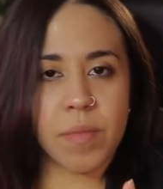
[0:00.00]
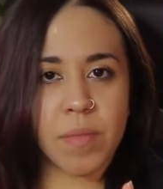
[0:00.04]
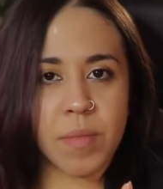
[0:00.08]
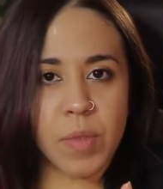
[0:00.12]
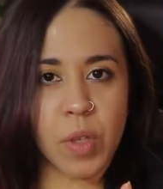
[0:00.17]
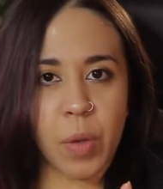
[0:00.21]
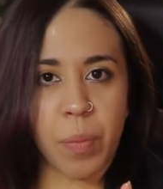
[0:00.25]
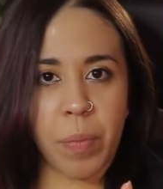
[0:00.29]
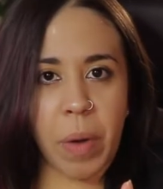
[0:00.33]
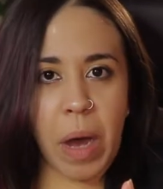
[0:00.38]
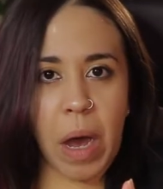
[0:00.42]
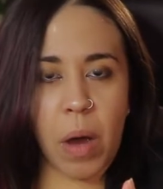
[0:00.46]

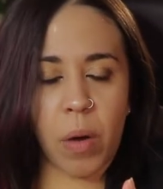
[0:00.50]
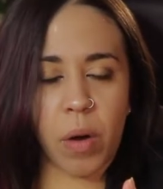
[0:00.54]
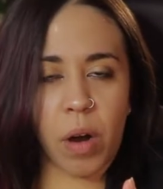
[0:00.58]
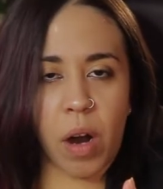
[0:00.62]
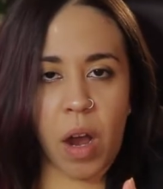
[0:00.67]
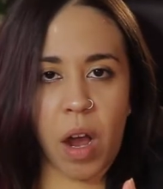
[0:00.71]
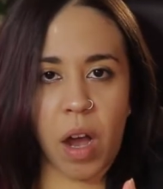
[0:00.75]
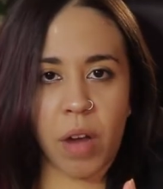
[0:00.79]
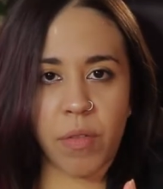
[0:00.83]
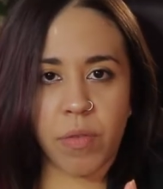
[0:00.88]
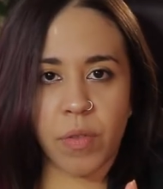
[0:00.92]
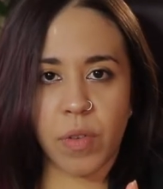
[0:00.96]
your power
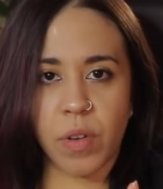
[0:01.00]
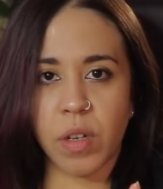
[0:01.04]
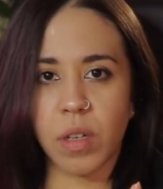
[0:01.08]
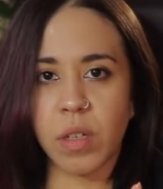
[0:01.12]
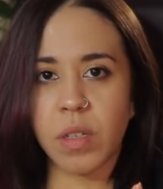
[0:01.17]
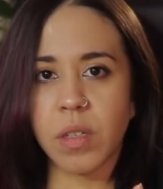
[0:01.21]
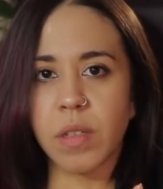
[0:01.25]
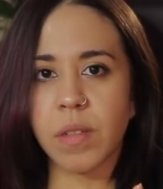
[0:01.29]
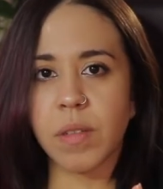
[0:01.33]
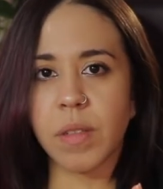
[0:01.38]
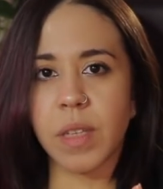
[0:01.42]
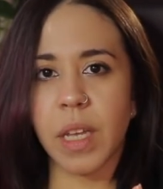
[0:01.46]
offer
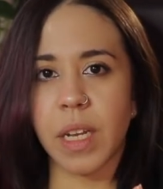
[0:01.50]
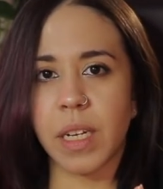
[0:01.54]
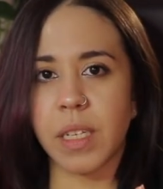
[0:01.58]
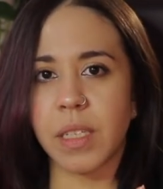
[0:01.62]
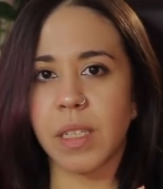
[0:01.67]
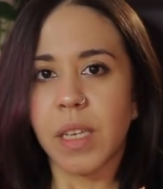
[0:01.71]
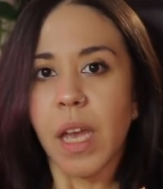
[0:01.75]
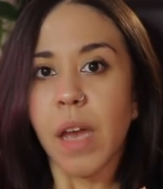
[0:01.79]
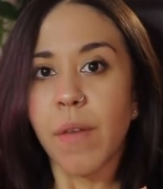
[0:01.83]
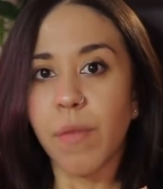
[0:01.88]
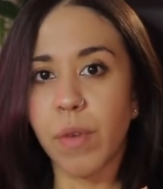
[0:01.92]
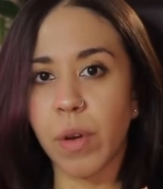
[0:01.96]
that
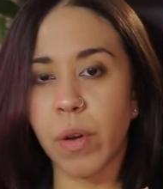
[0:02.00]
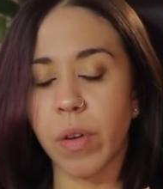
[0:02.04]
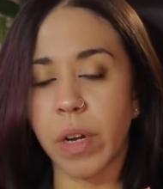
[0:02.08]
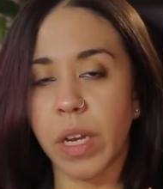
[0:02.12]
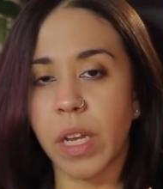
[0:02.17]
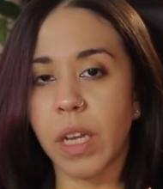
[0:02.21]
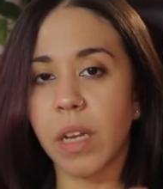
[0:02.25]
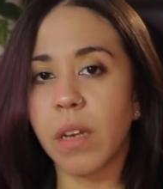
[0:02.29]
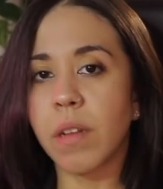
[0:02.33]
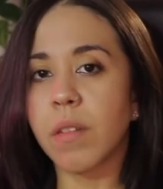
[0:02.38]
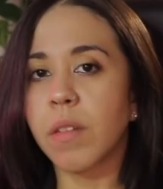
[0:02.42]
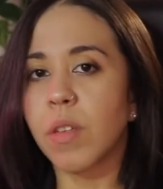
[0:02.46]
is
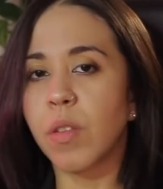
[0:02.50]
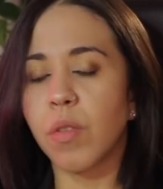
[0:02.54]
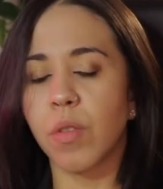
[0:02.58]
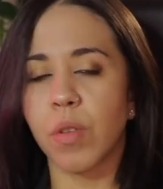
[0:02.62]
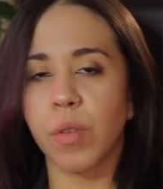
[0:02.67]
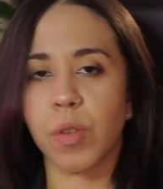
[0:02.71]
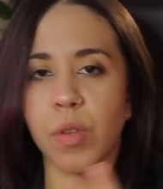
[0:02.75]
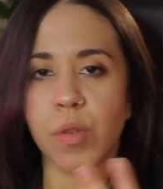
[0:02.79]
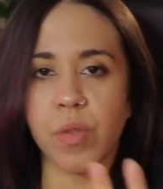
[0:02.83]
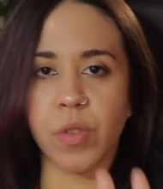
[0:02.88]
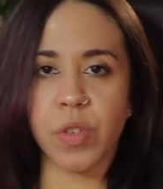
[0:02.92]
evergreen, you know, your